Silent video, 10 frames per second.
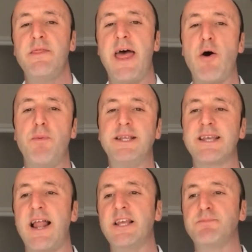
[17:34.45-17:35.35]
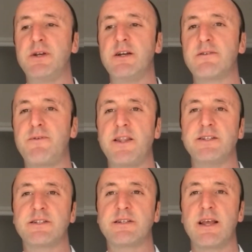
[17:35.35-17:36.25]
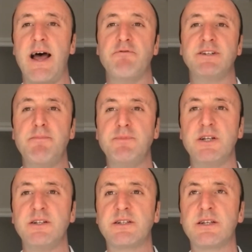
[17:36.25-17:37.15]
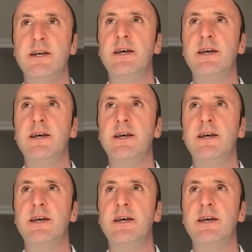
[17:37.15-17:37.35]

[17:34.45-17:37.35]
there will be sellers because funds have redemptions,